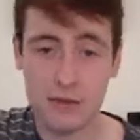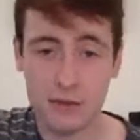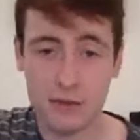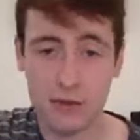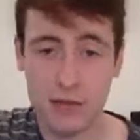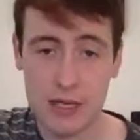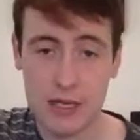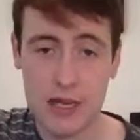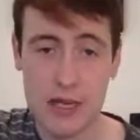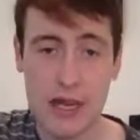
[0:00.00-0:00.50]

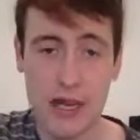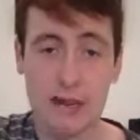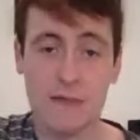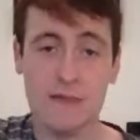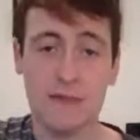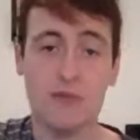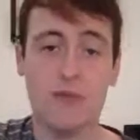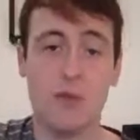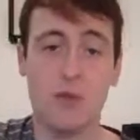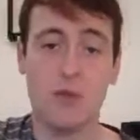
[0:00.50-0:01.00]
3
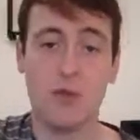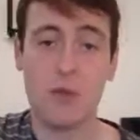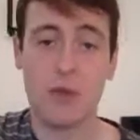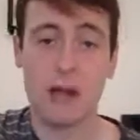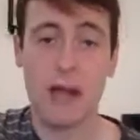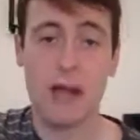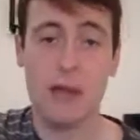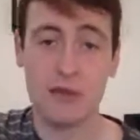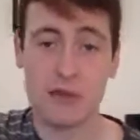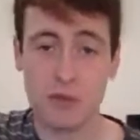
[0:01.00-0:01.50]
and 4
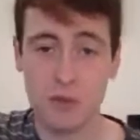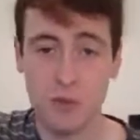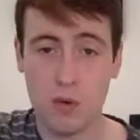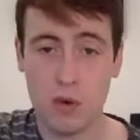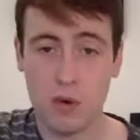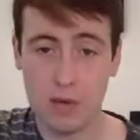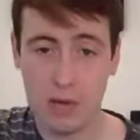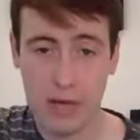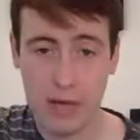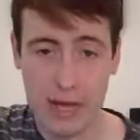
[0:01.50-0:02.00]
and
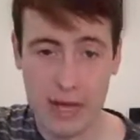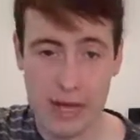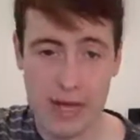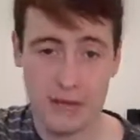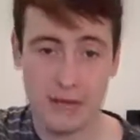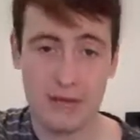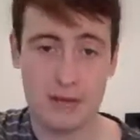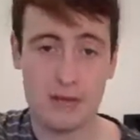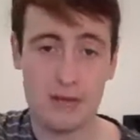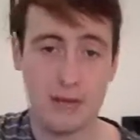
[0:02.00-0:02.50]
1
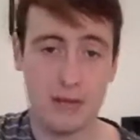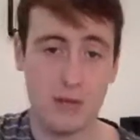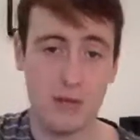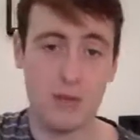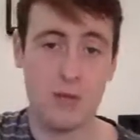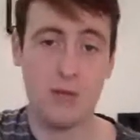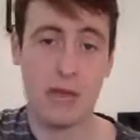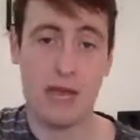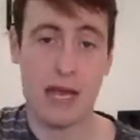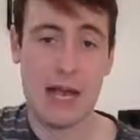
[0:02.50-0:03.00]
and
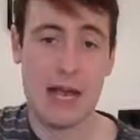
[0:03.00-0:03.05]
2